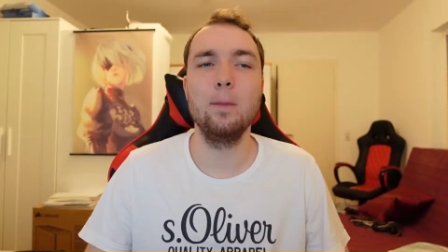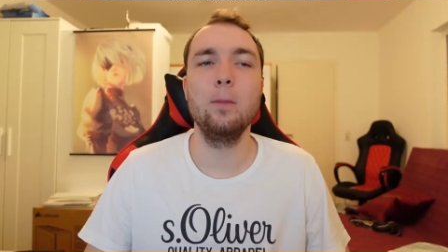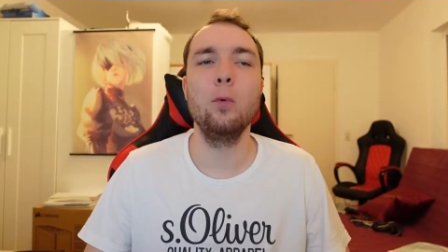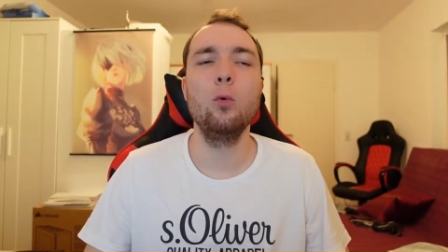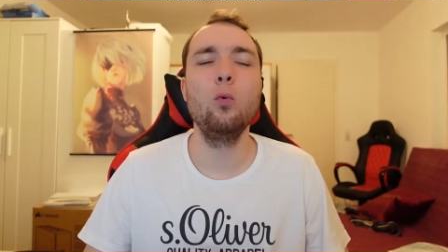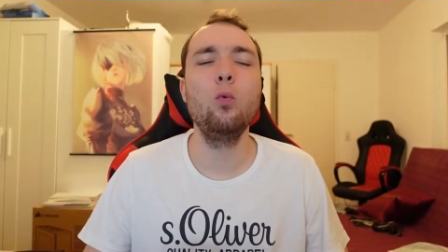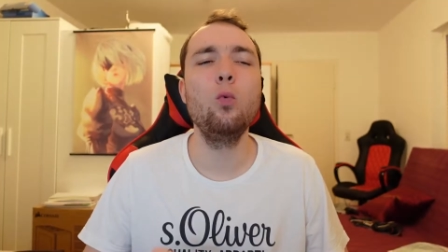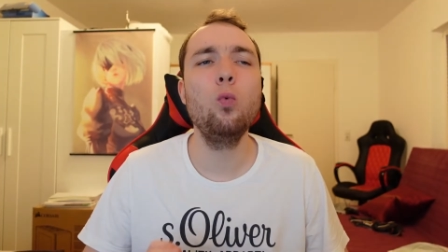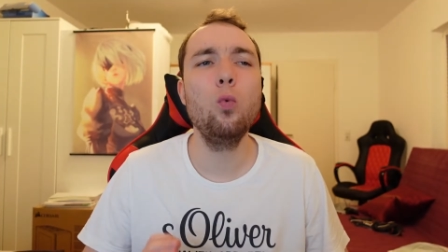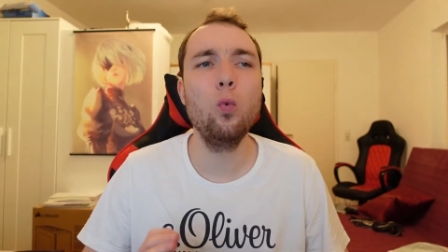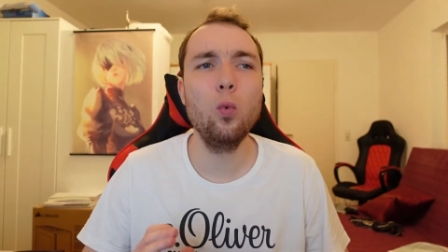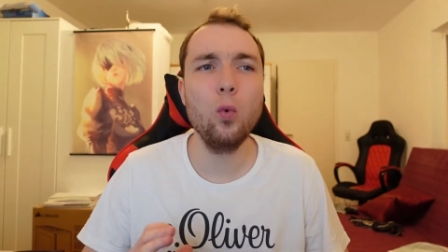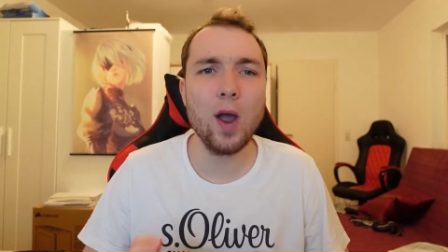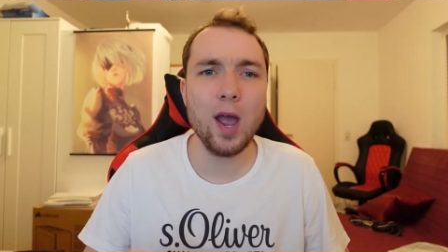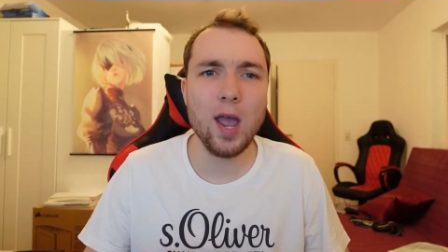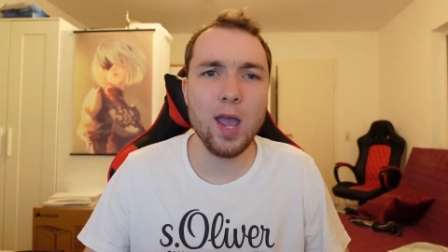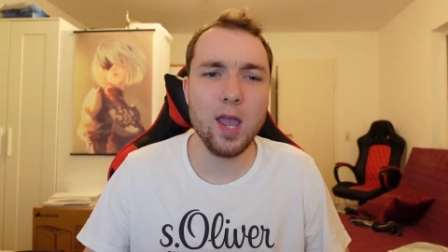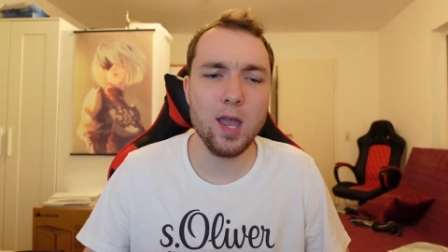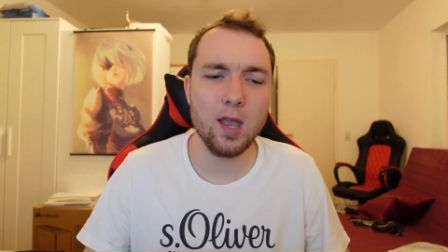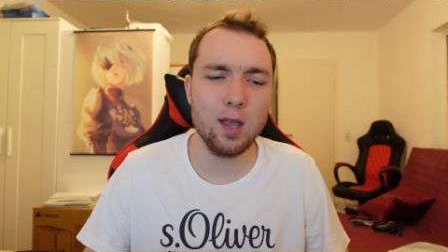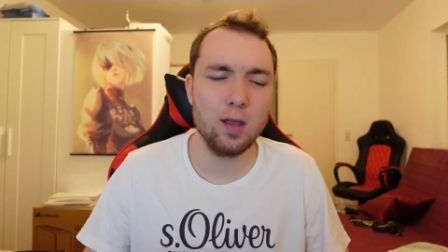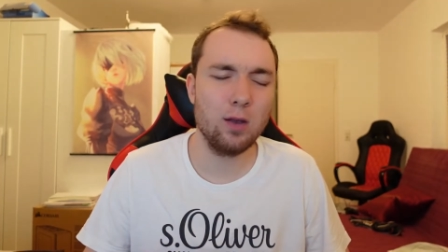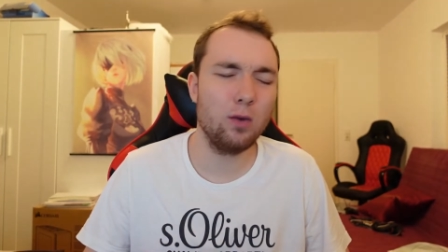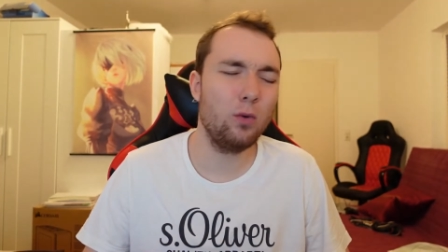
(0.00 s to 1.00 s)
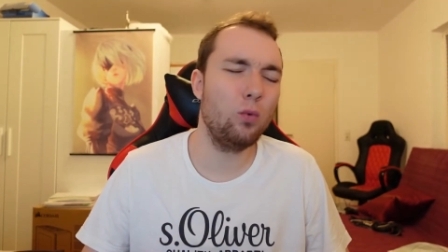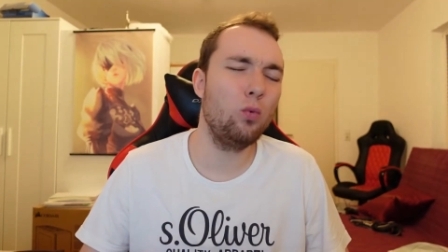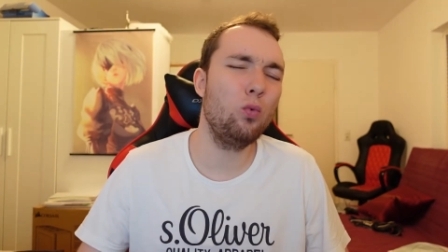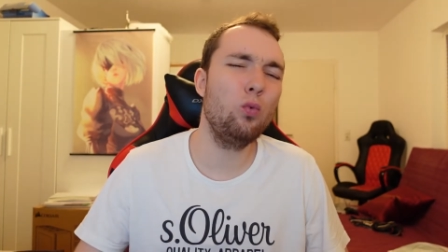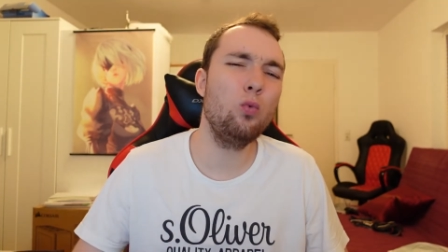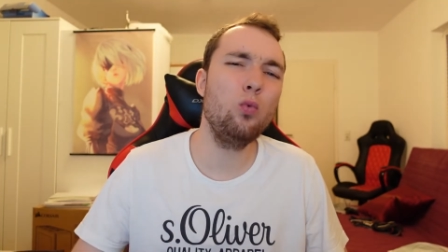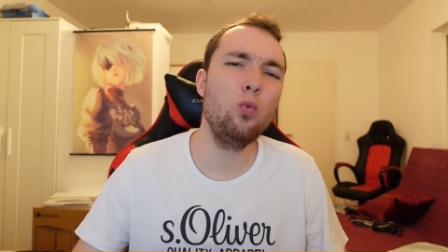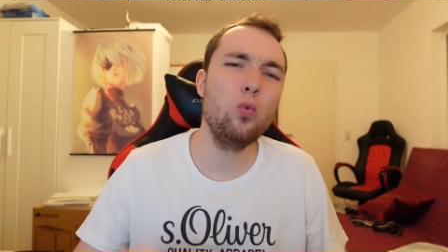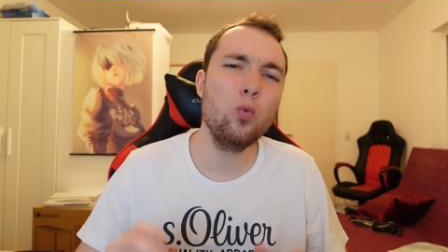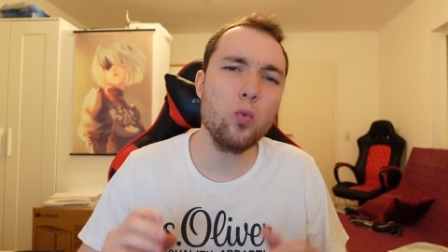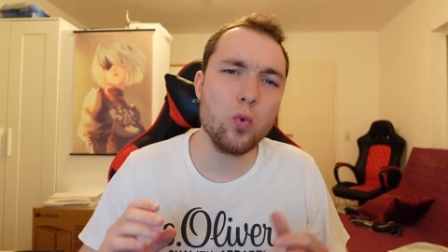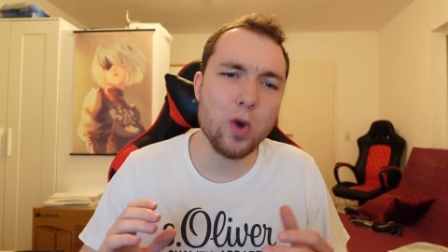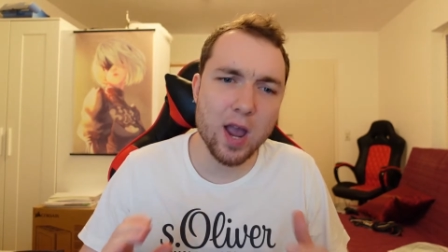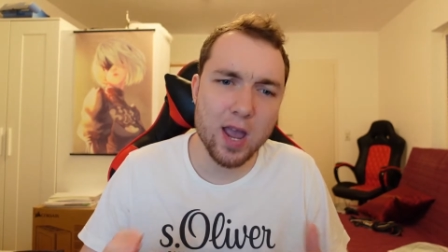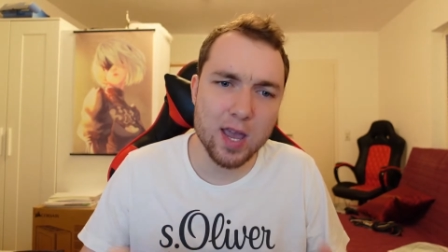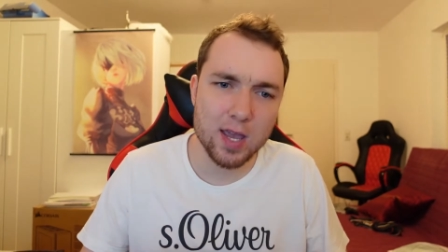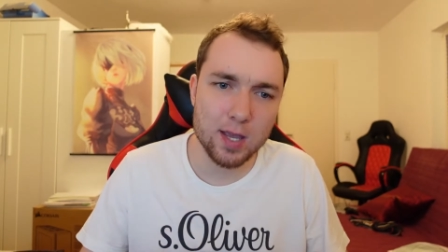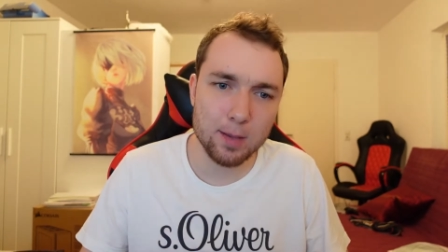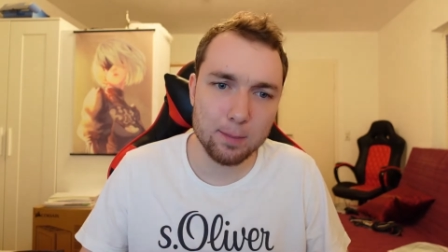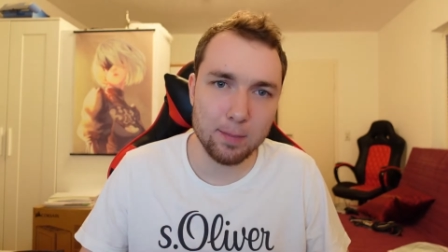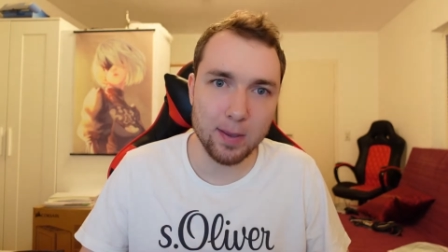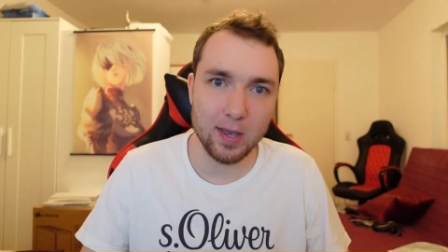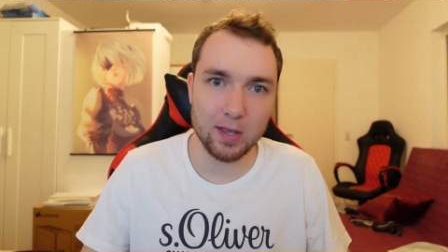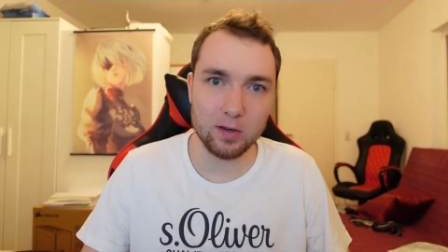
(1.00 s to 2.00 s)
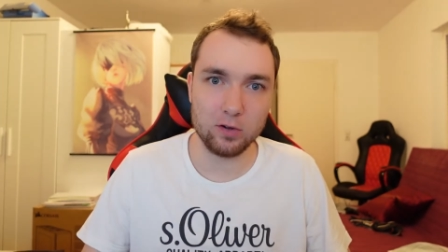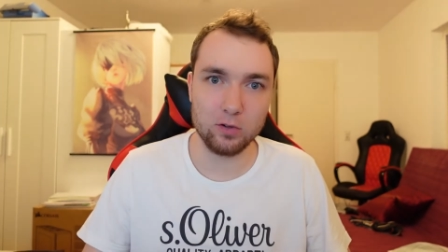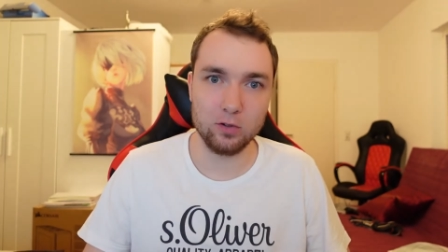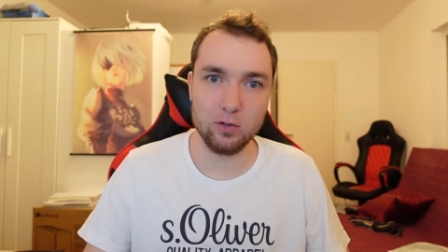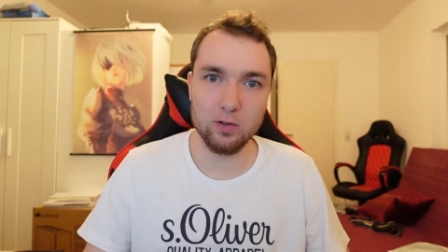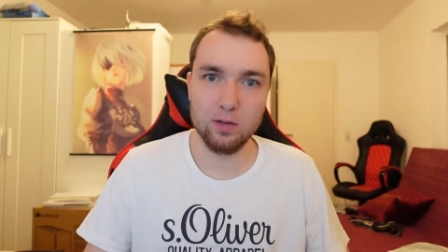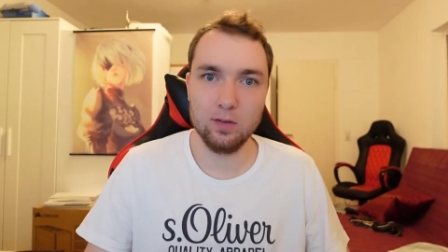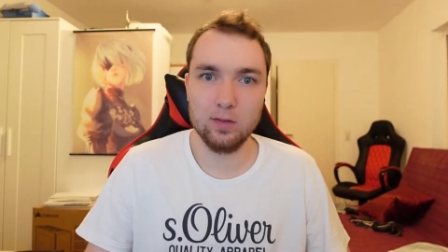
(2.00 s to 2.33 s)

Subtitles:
way, way better